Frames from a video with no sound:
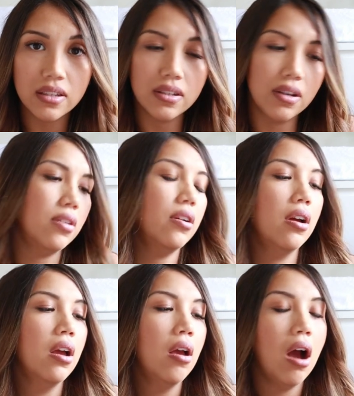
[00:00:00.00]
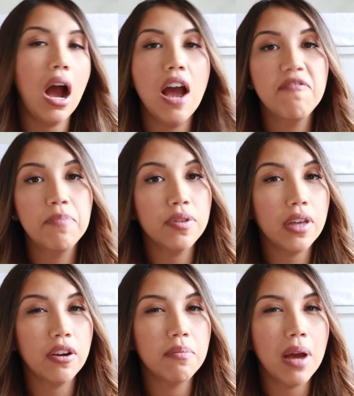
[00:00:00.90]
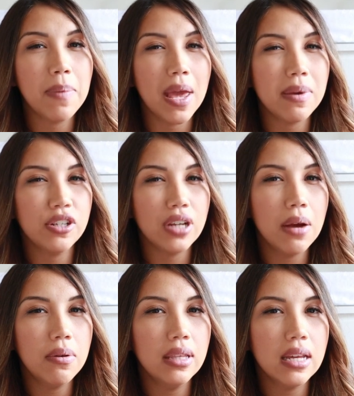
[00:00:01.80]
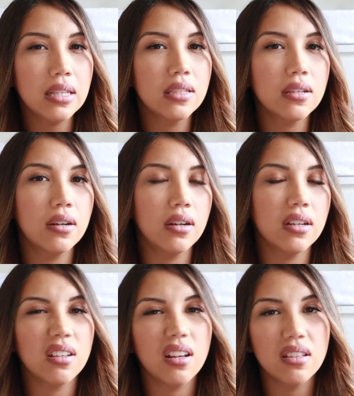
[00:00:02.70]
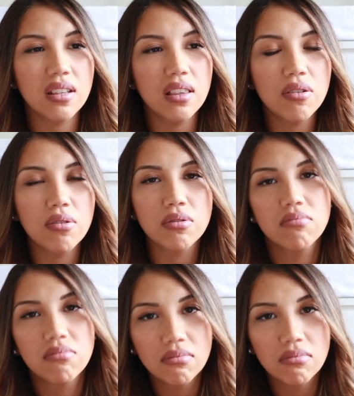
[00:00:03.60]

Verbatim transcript: So I've put that on my baby shower list, so it's, it's a little,